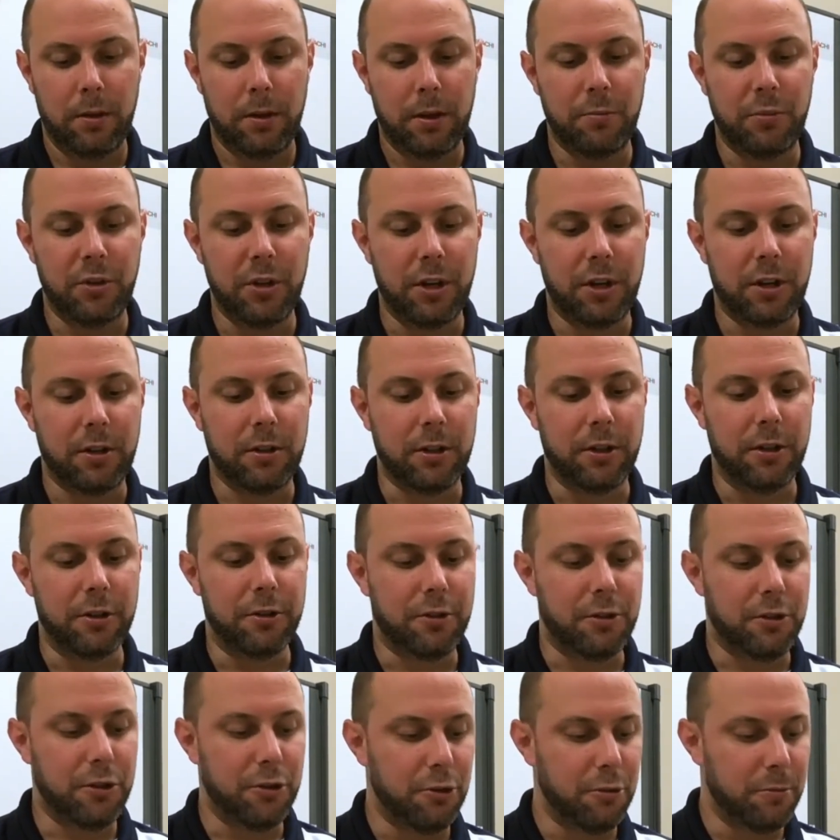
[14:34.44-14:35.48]
Comes in a clear
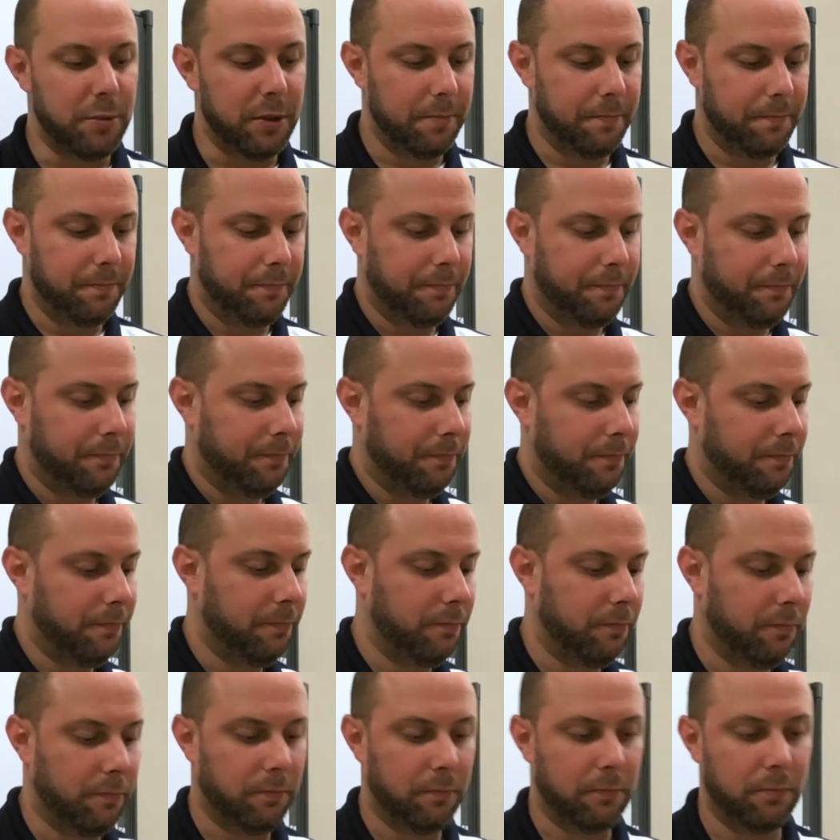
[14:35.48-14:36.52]
tube,
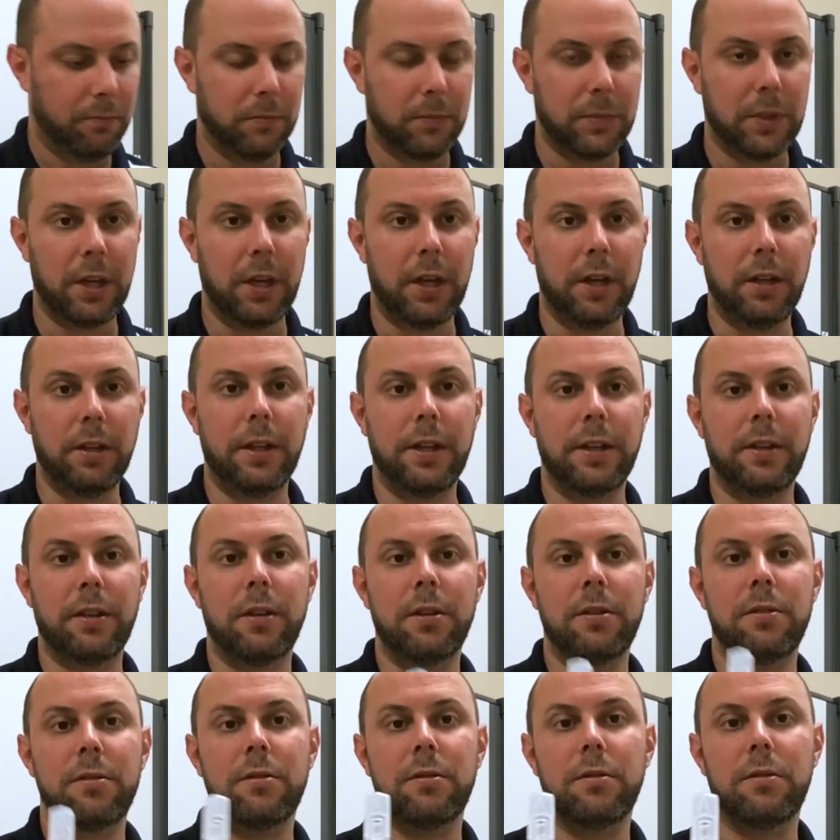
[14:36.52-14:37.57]
okay, like
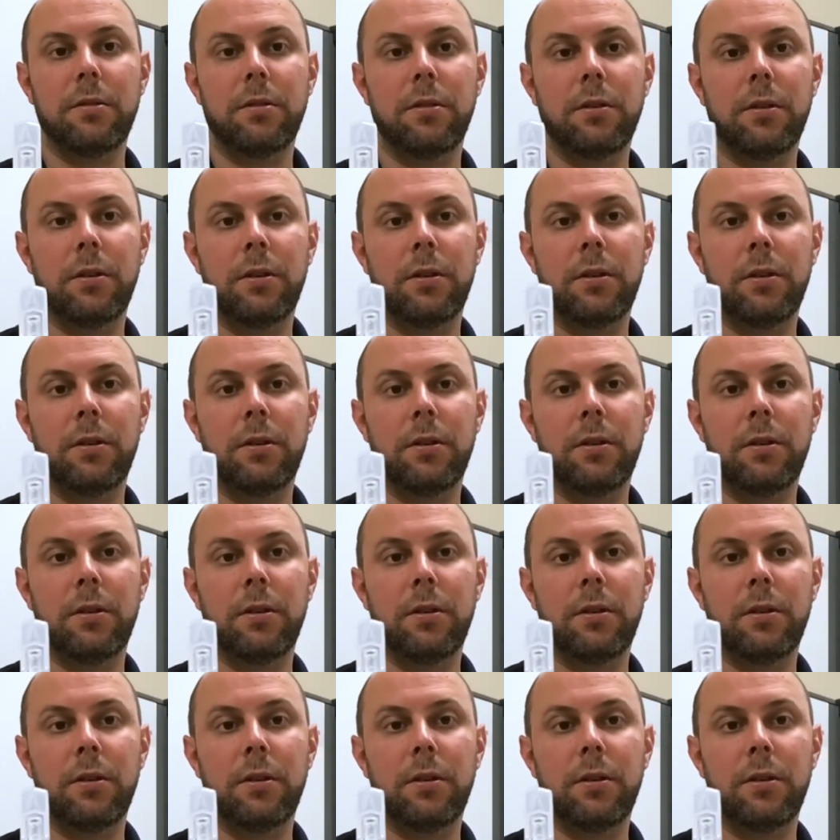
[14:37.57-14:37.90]
this.